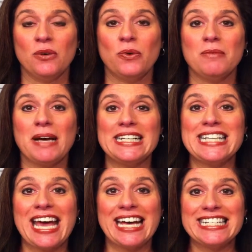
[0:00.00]
When my
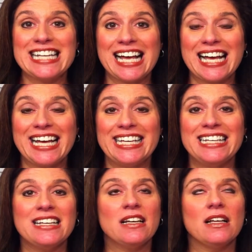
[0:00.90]
dad died,
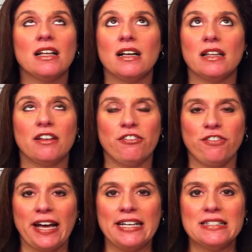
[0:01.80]
the
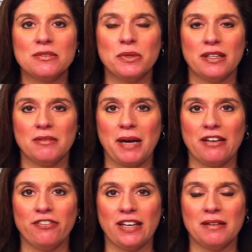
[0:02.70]
fights within
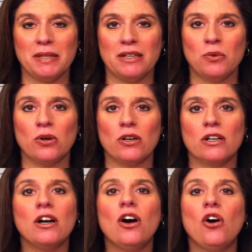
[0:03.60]
my family
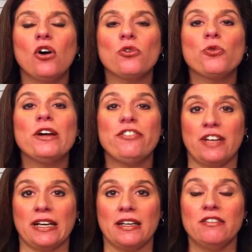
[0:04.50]
were
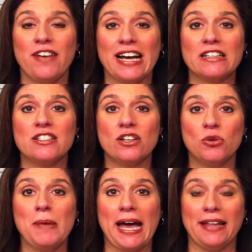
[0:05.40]
horrific. In fact,
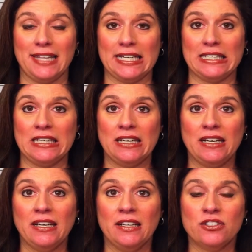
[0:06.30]
so bad that it
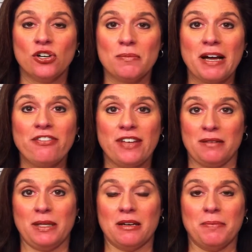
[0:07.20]
tore my
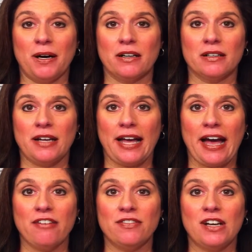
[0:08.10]
family apart. I
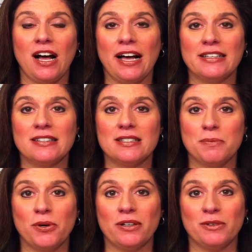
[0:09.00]
have not
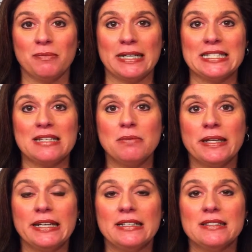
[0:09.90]
spoken with my
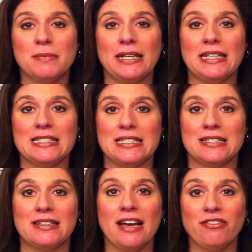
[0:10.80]
siblings, my nieces
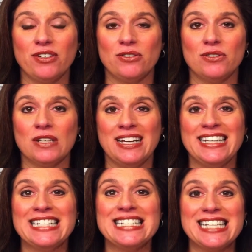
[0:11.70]
and nephews
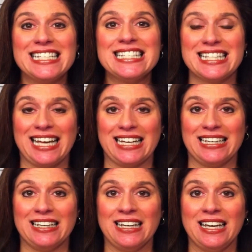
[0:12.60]
since
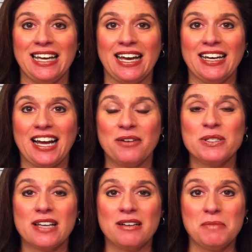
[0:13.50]
then. And I
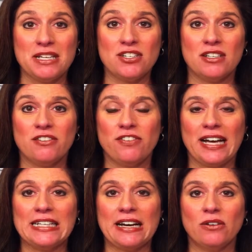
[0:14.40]
was on a mission to
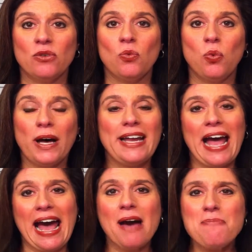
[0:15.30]
find out what
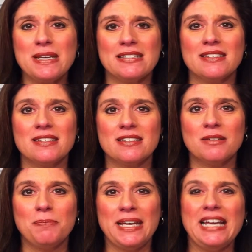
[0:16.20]
happens
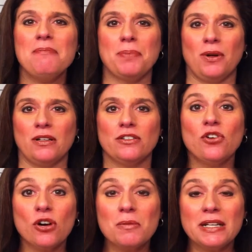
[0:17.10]
to people,
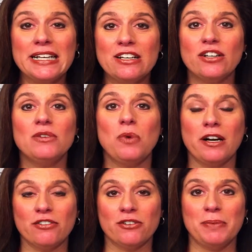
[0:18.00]
normally good,
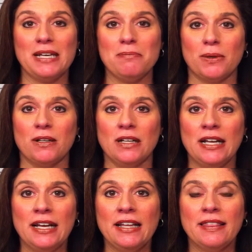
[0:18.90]
wonderful people,
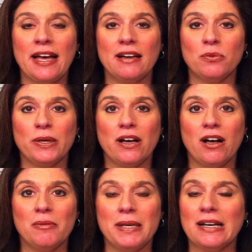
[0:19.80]
that we
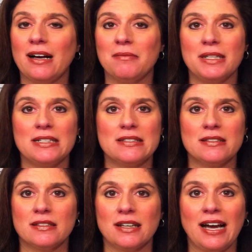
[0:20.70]
all become
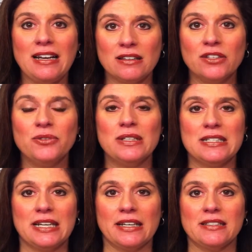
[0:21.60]
these kind of
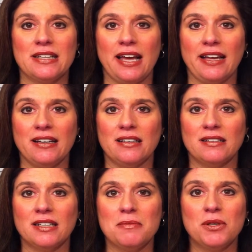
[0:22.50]
lunatics and
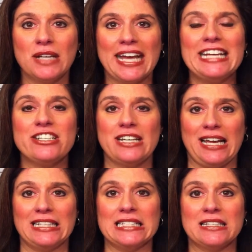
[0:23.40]
communication
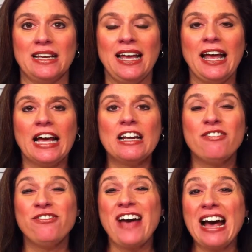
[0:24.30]
ends. And
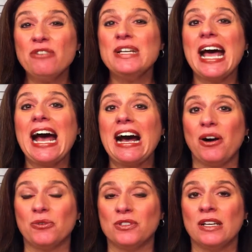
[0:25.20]
I found
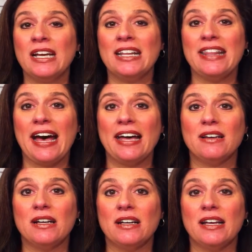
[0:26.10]
out
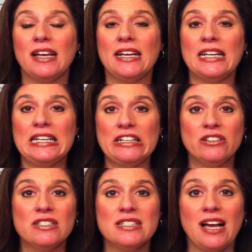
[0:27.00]
that in a
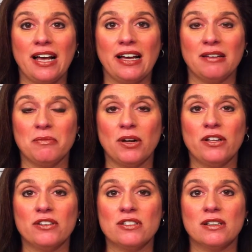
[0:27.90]
year's time,
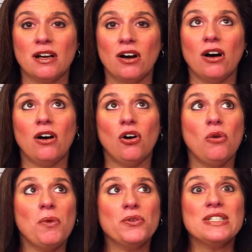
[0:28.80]
there's
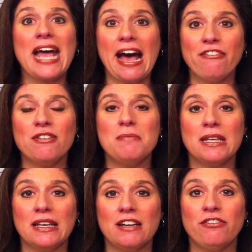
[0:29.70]
almost
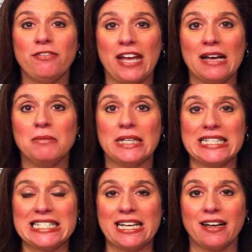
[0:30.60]
500,000
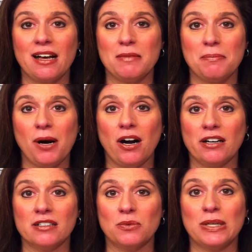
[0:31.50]
families that come
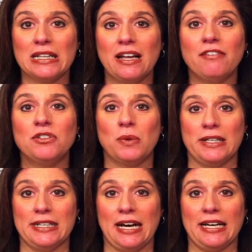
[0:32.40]
apart when a loved
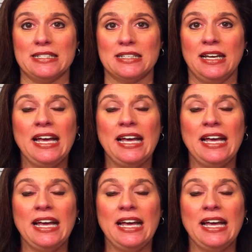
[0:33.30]
one dies.